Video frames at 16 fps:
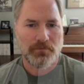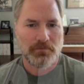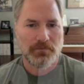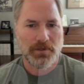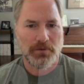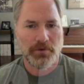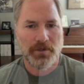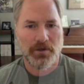
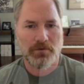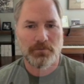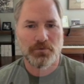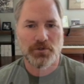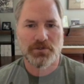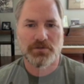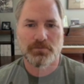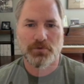There we go,
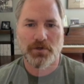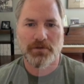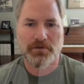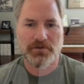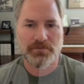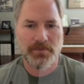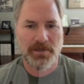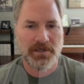Brooks
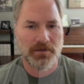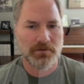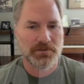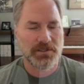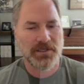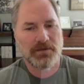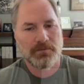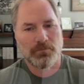Brothers Makers.
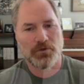Again,